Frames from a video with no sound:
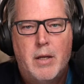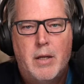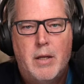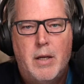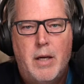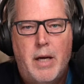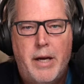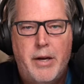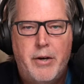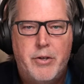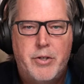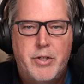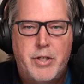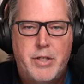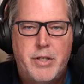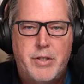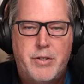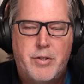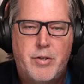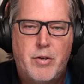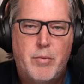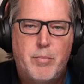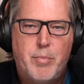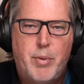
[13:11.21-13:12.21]
energy
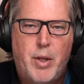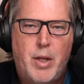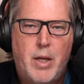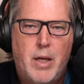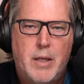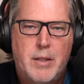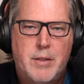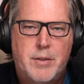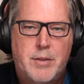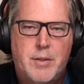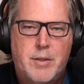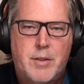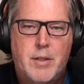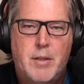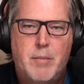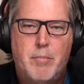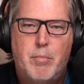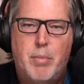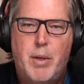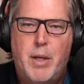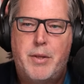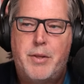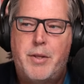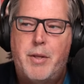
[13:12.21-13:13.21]
surplus,
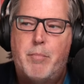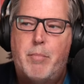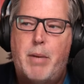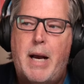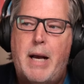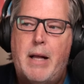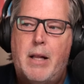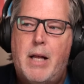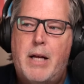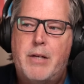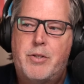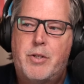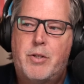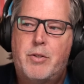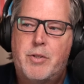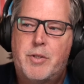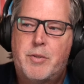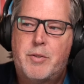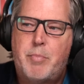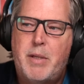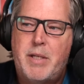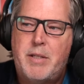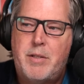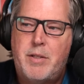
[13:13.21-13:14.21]
but the biological
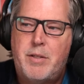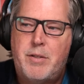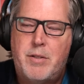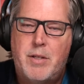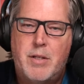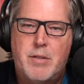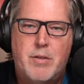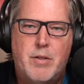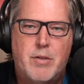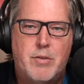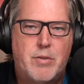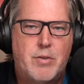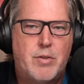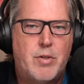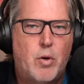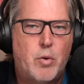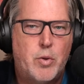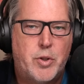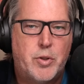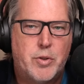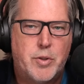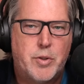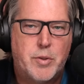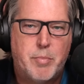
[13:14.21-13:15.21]
species is a
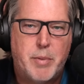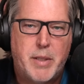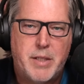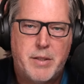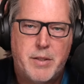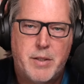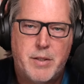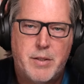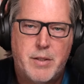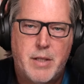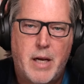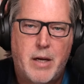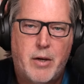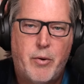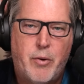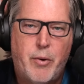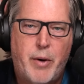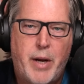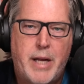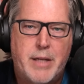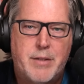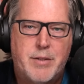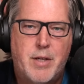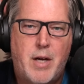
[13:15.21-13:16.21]
social species that
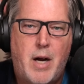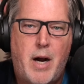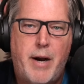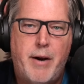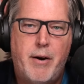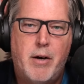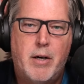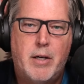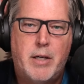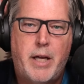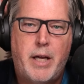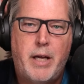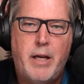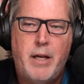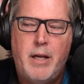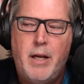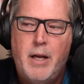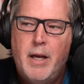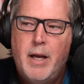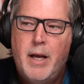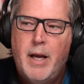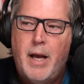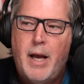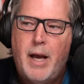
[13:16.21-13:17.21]
creates hierarchy?
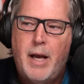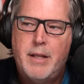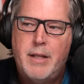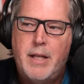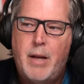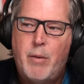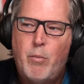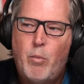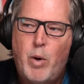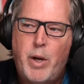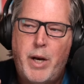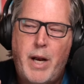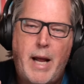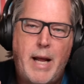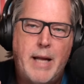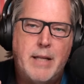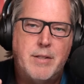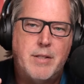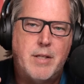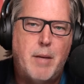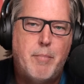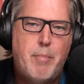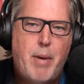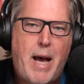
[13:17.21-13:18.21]
And then what
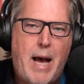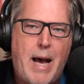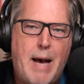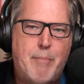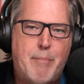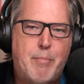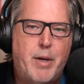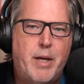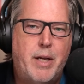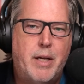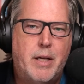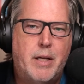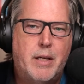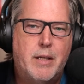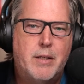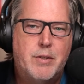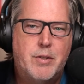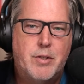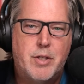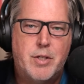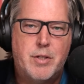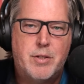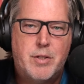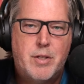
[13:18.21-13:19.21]
ends up happening
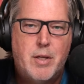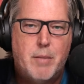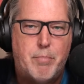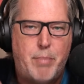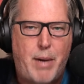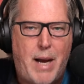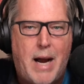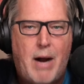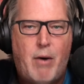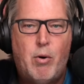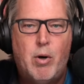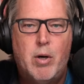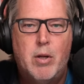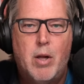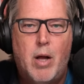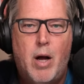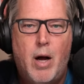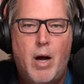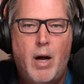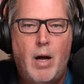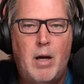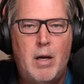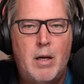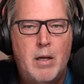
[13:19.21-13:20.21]
is just a power
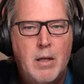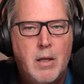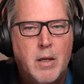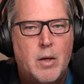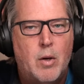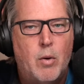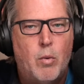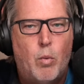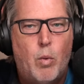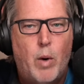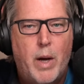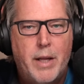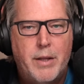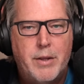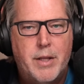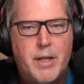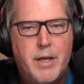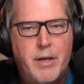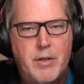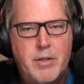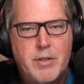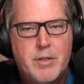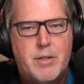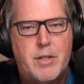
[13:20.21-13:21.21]
law when
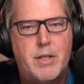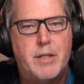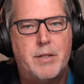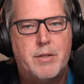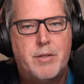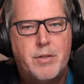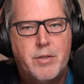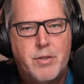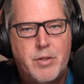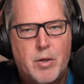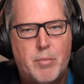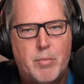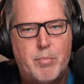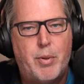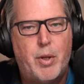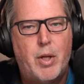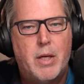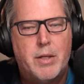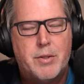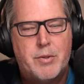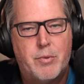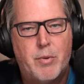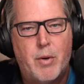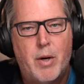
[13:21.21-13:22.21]
there's this
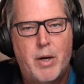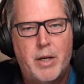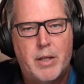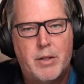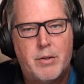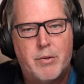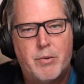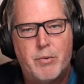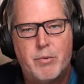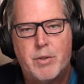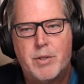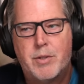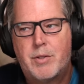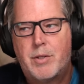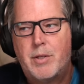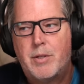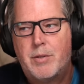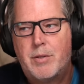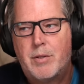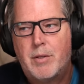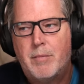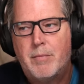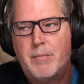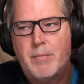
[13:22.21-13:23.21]
surplus running through the
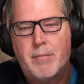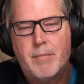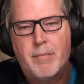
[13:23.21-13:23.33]
system.